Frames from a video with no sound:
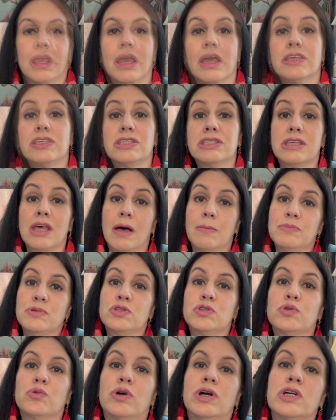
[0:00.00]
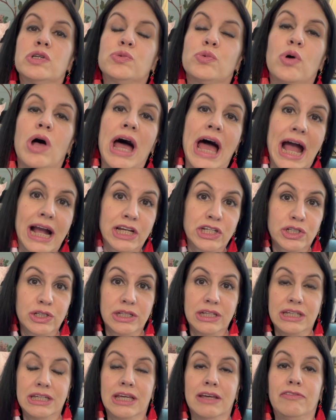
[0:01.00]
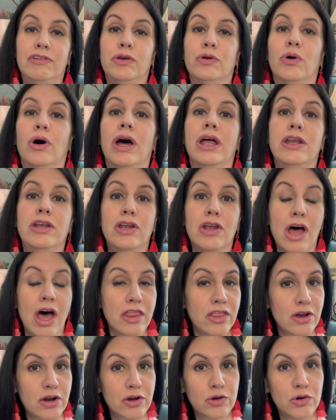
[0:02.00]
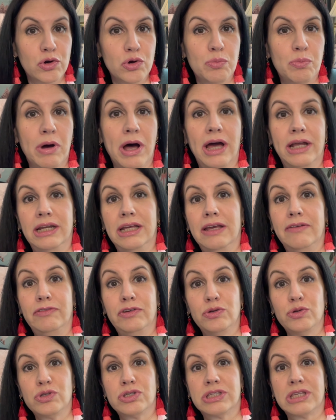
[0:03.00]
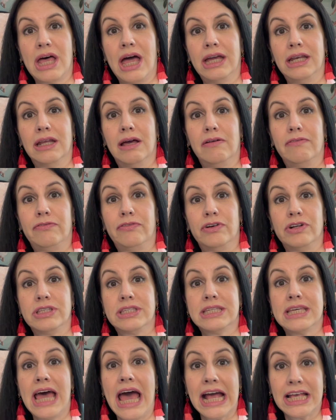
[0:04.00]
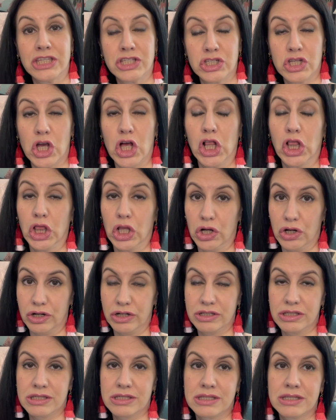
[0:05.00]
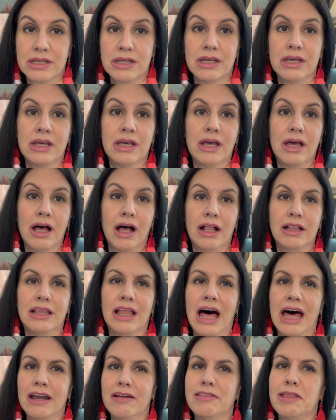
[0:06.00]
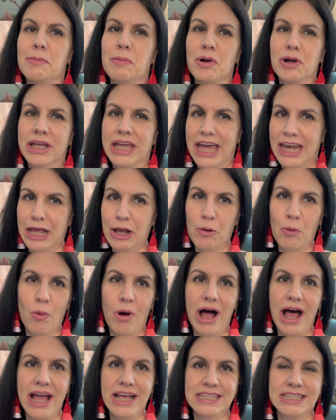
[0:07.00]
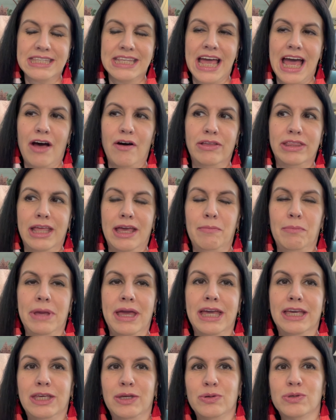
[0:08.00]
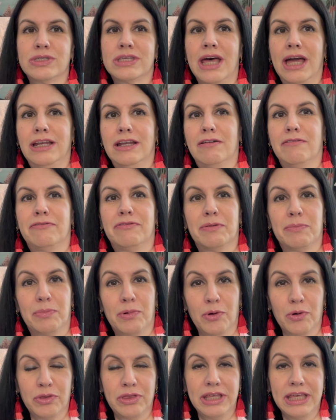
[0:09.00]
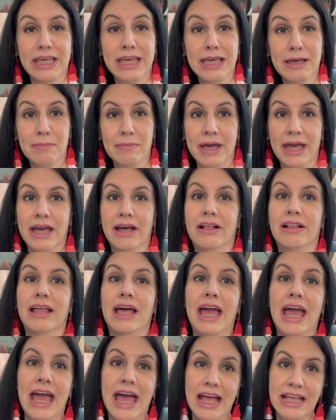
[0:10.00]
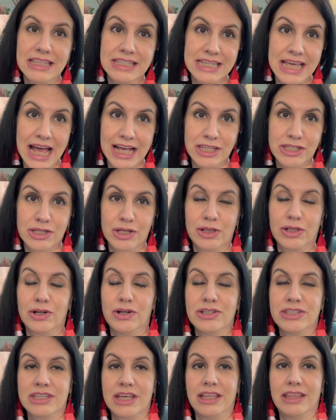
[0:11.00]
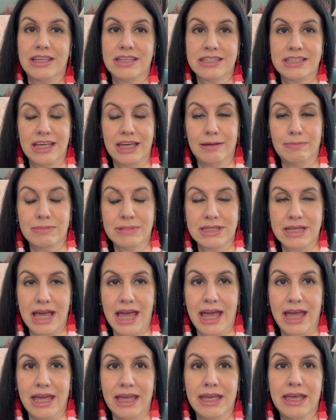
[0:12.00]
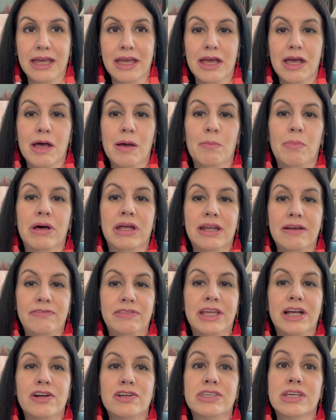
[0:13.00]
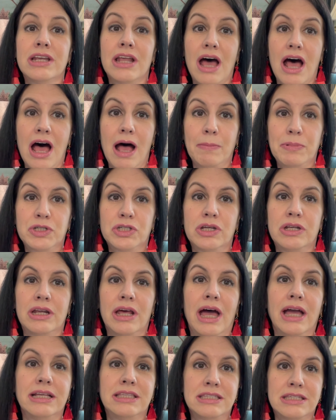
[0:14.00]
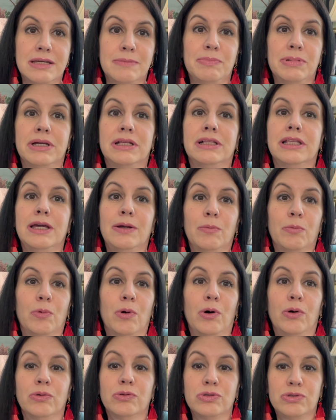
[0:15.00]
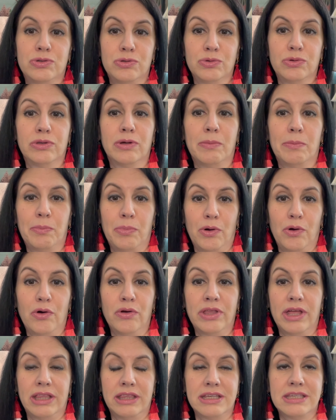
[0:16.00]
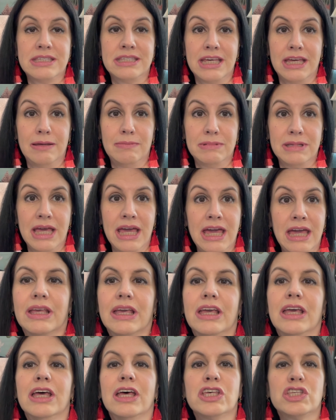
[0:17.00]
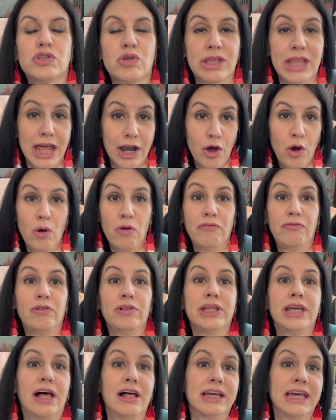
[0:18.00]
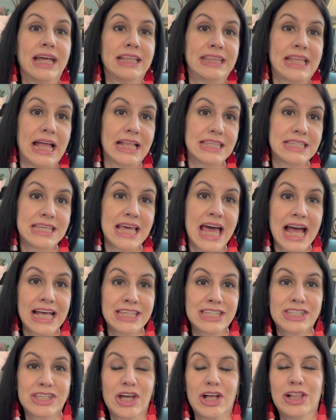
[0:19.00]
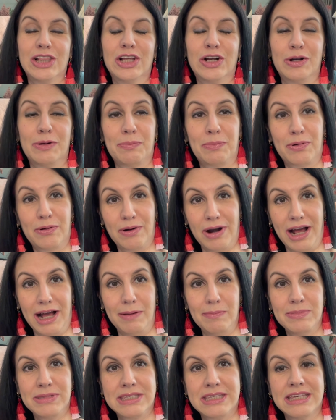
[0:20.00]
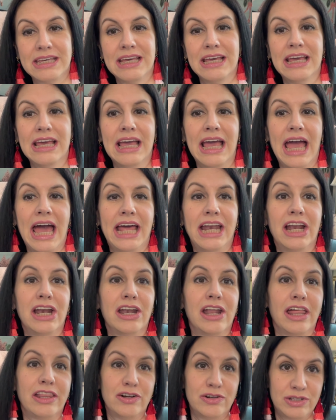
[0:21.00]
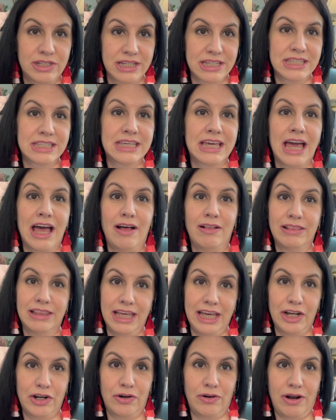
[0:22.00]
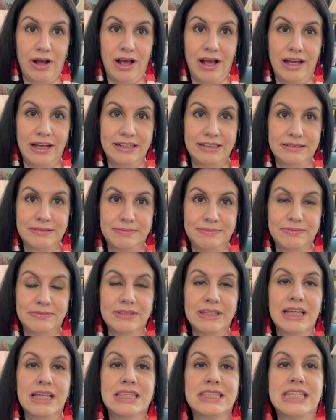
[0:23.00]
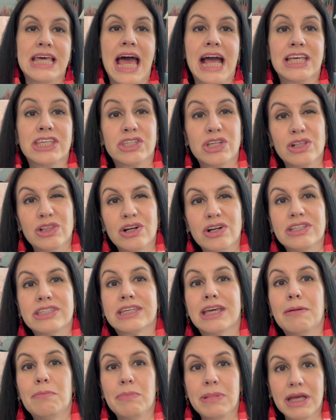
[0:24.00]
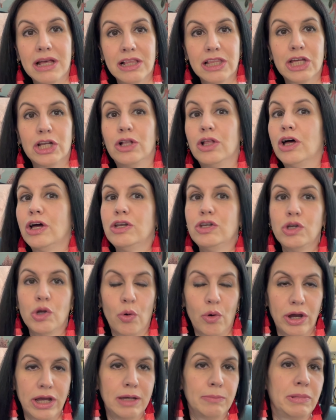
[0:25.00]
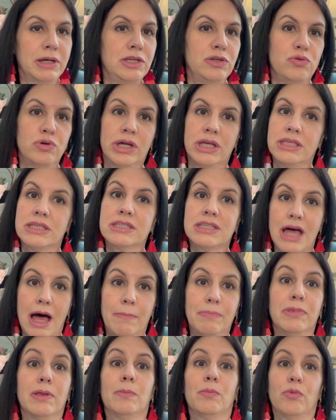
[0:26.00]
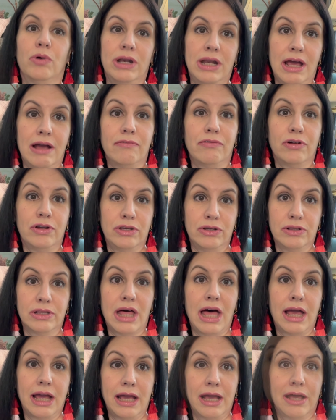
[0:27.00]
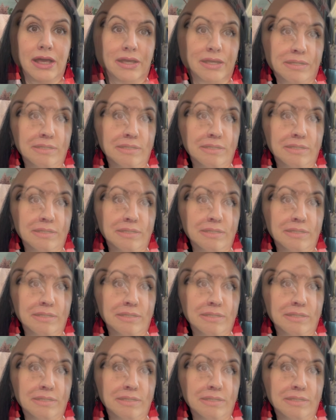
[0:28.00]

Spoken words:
Some stores will actually give you another coupon if you sign up for text alerts. A lot of them are getting wise now, and they make you sign up for both email and text alerts on the same day. But if there's an option, I typically won't do them both on the same day, so that hopefully I'll get that text alert prompt and another discount later on. Text alerts can be a little annoying, but you can stop them whenever you like.